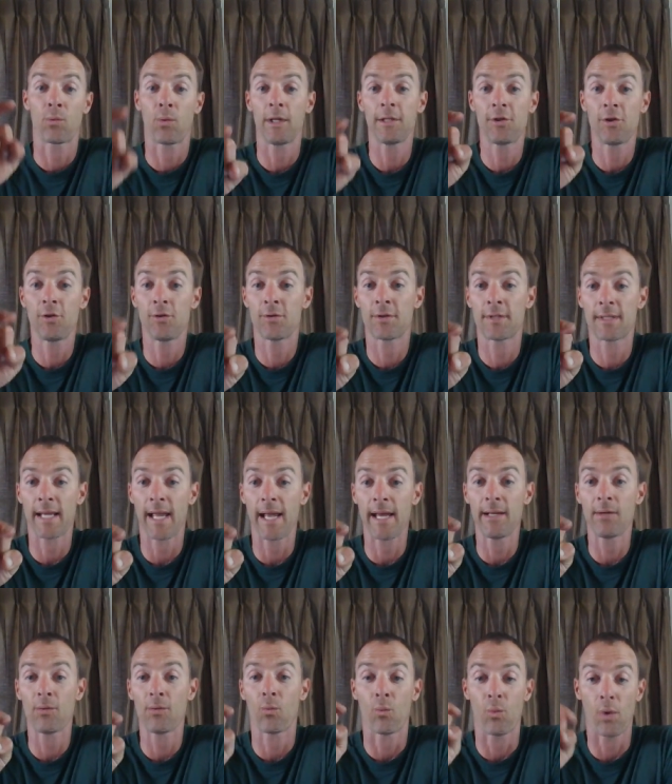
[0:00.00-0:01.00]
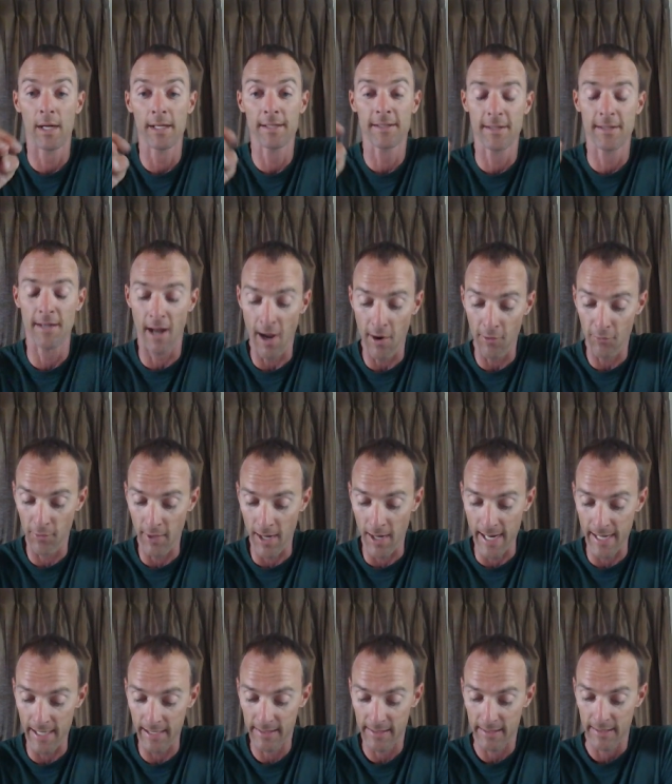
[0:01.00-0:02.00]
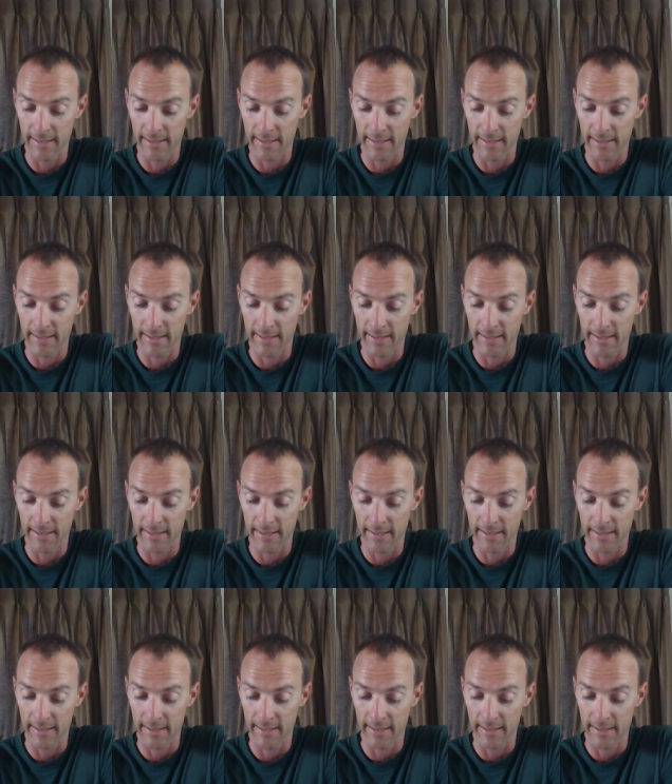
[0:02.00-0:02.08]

What you said was not right.